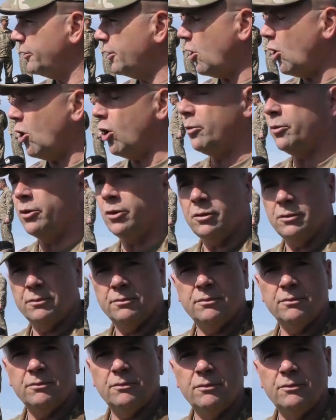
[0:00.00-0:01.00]
the armor
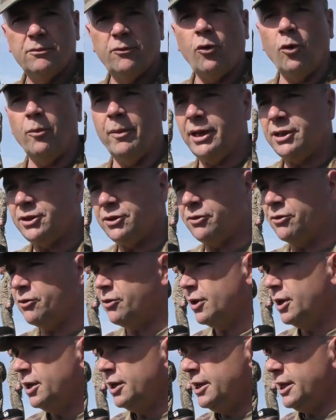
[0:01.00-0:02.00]

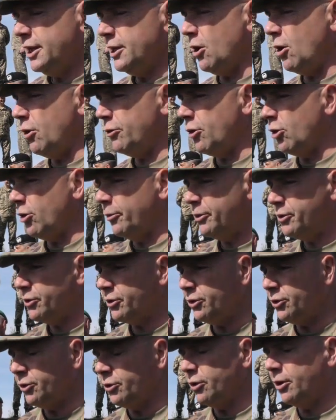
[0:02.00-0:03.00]
formations in all the armies
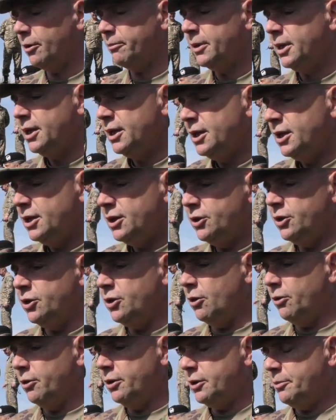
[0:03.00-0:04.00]
in Europe. You
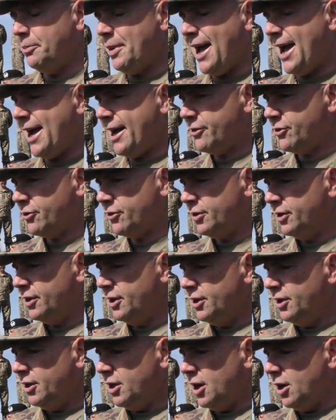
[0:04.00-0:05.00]
know, in the past,
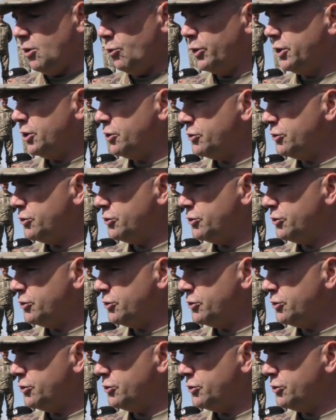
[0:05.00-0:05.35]
we